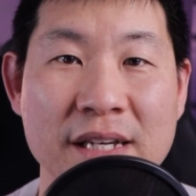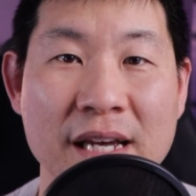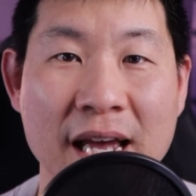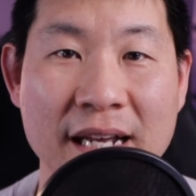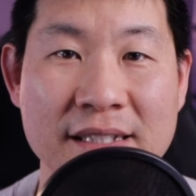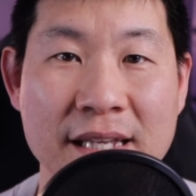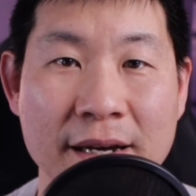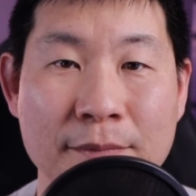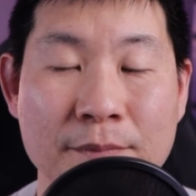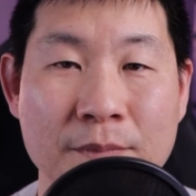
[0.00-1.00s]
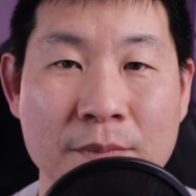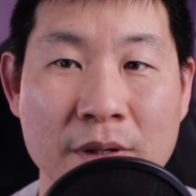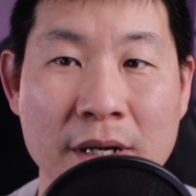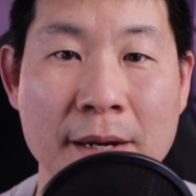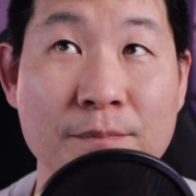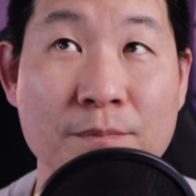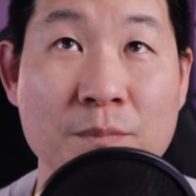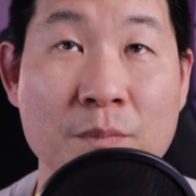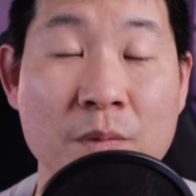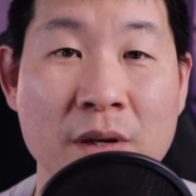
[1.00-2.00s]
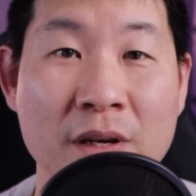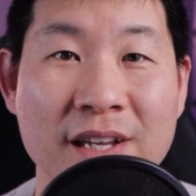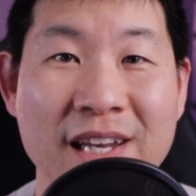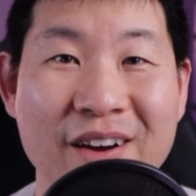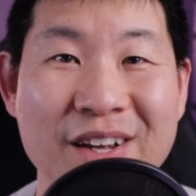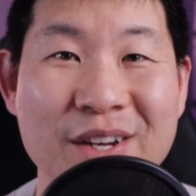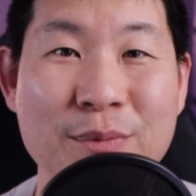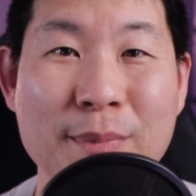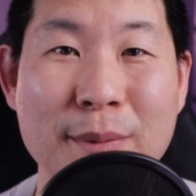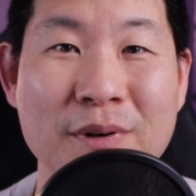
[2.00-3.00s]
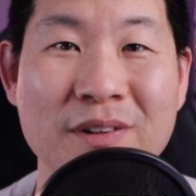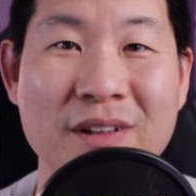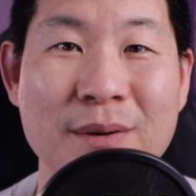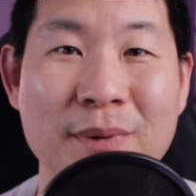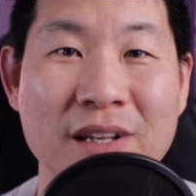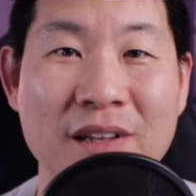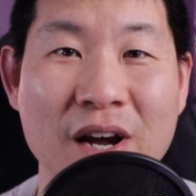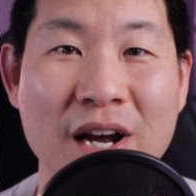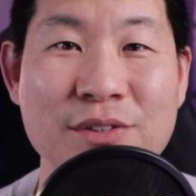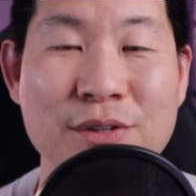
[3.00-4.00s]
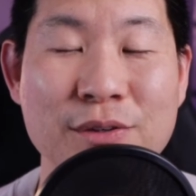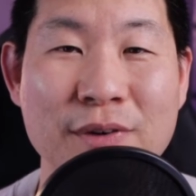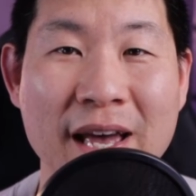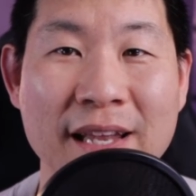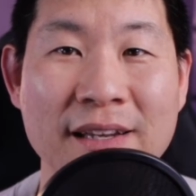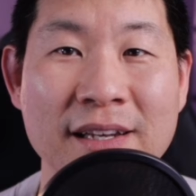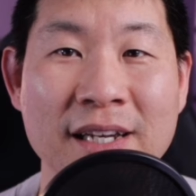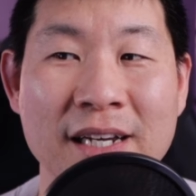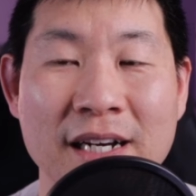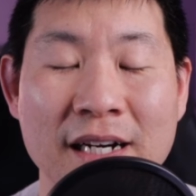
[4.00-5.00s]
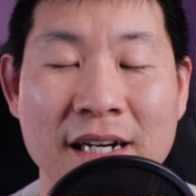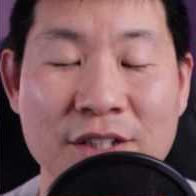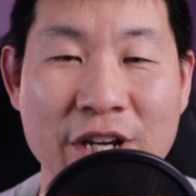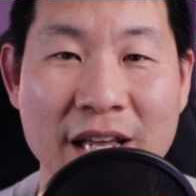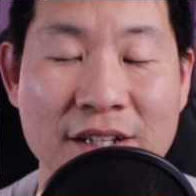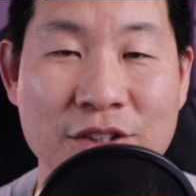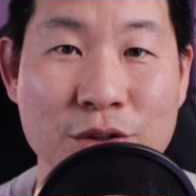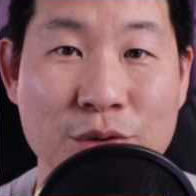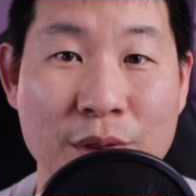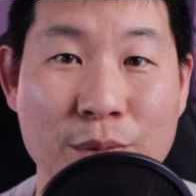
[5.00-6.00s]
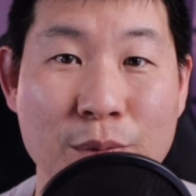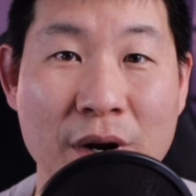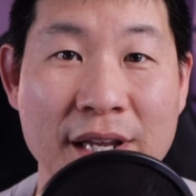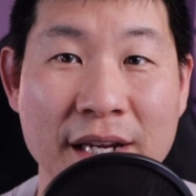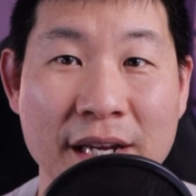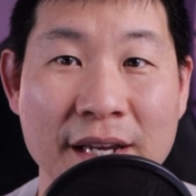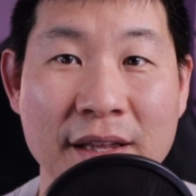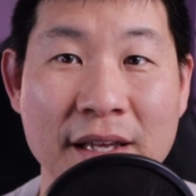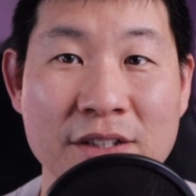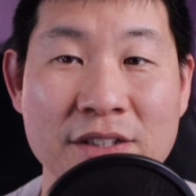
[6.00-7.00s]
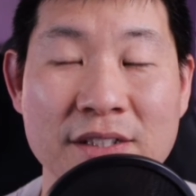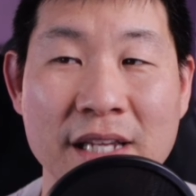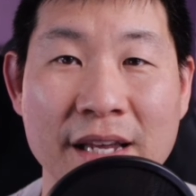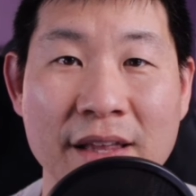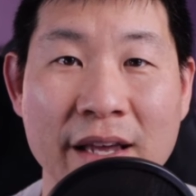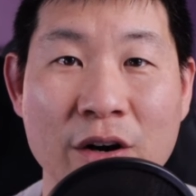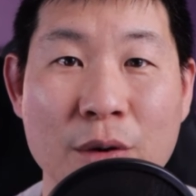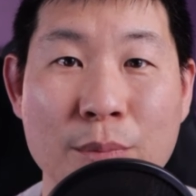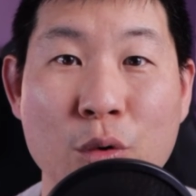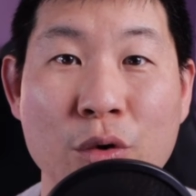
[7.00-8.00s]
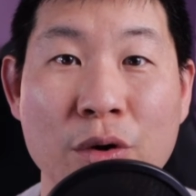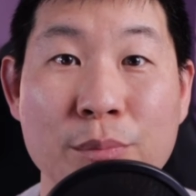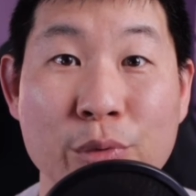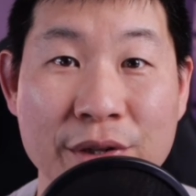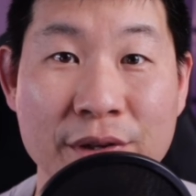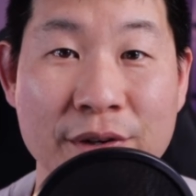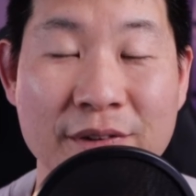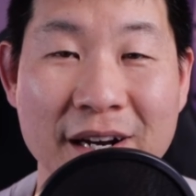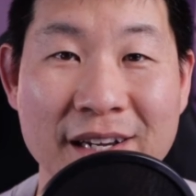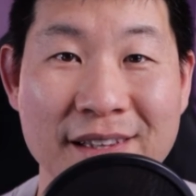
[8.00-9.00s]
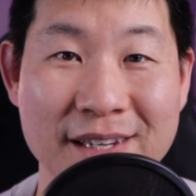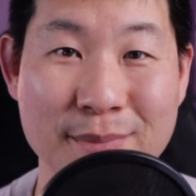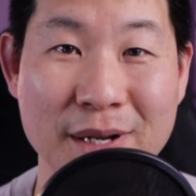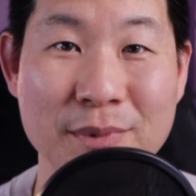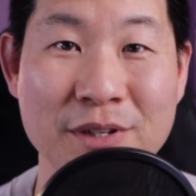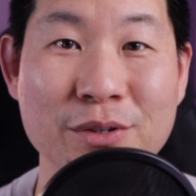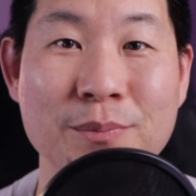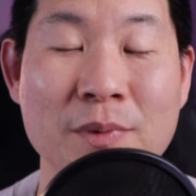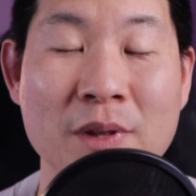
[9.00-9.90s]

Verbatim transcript: exhale. Okay. Now, I can remember a lot of my clients who've had challenges with running, and they just say they are a poor breather, right? That may be you.